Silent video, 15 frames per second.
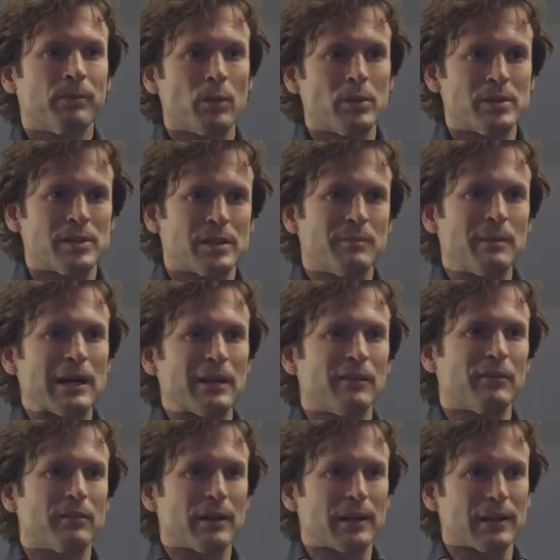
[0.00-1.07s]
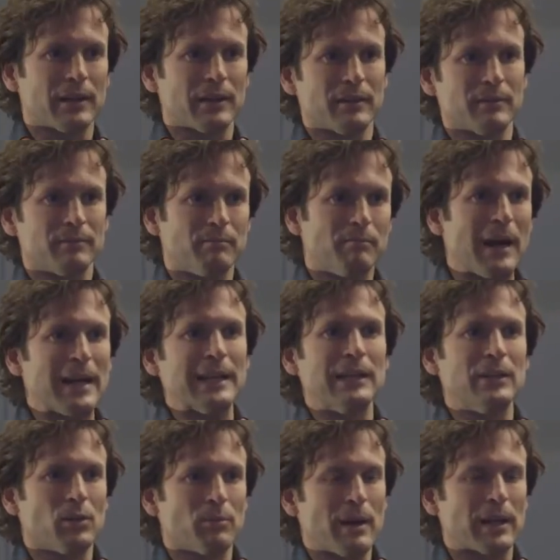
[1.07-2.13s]
which is the amount of uh, money
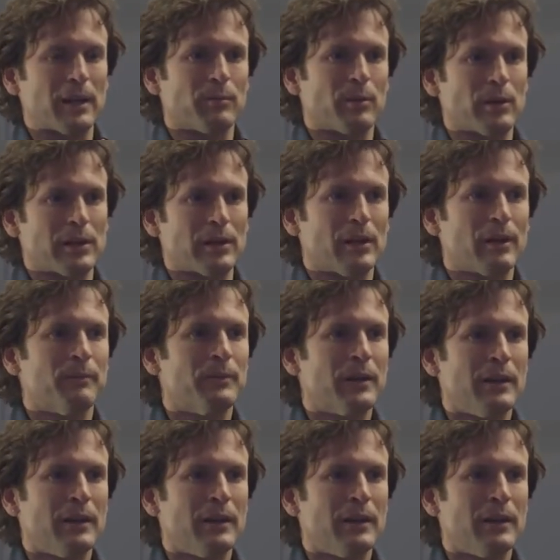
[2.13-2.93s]
you're making per year,